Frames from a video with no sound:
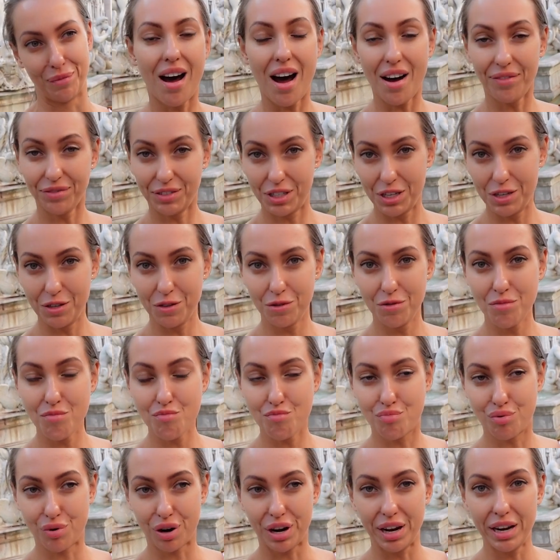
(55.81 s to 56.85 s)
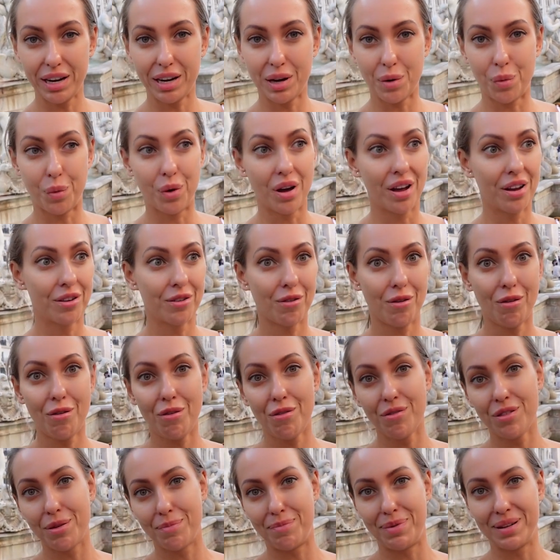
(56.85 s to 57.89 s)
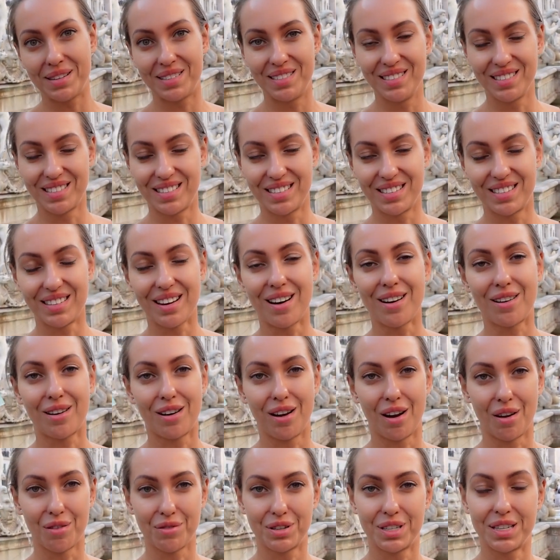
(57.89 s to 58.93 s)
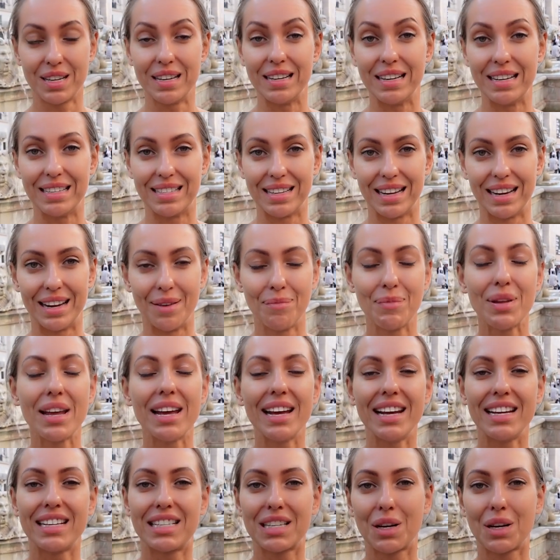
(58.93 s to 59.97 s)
Afternoon break when all the businesses are closed in Italy. It's